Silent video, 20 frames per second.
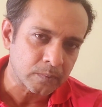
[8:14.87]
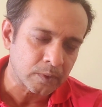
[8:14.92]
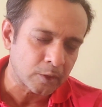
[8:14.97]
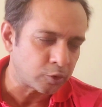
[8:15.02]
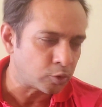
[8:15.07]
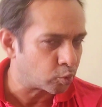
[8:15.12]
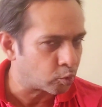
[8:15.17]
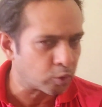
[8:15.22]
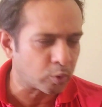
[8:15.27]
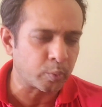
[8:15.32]

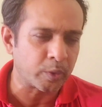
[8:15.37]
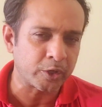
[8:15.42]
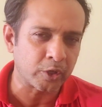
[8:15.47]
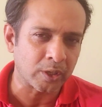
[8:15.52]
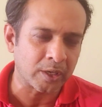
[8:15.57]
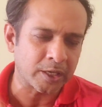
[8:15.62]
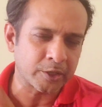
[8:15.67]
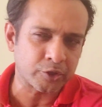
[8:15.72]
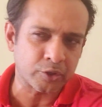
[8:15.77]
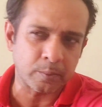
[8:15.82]
You could win
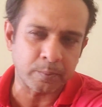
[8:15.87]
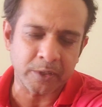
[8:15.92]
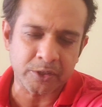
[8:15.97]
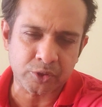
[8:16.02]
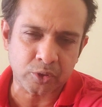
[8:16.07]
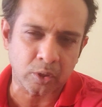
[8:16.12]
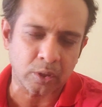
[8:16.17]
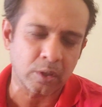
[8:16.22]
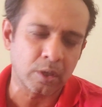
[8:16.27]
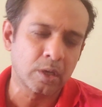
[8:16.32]
your election
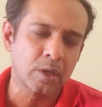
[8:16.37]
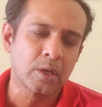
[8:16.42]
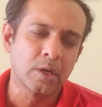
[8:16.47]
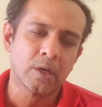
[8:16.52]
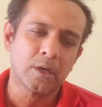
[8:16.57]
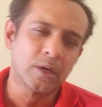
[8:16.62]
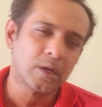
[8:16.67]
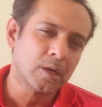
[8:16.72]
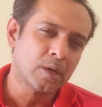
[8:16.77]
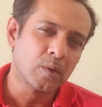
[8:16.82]
based on
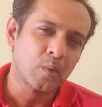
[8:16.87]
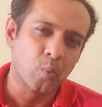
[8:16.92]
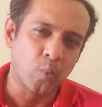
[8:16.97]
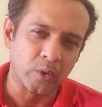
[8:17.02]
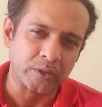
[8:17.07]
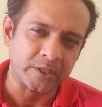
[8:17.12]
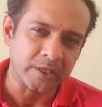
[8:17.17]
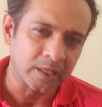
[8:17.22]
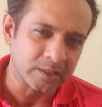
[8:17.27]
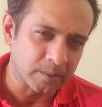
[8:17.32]

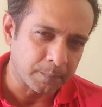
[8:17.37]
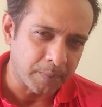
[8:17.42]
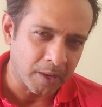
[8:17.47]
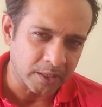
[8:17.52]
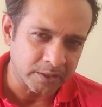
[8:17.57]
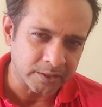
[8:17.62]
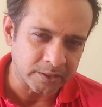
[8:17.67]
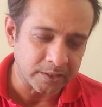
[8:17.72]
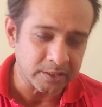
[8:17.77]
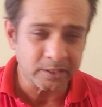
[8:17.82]
what the other
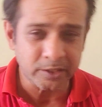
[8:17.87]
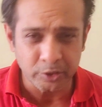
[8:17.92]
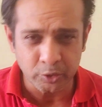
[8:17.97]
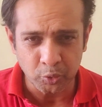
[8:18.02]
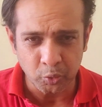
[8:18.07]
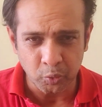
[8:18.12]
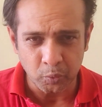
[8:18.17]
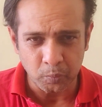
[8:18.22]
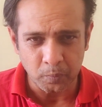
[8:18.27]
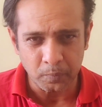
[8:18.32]
party didn't
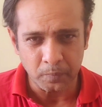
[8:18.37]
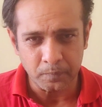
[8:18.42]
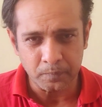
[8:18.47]
do,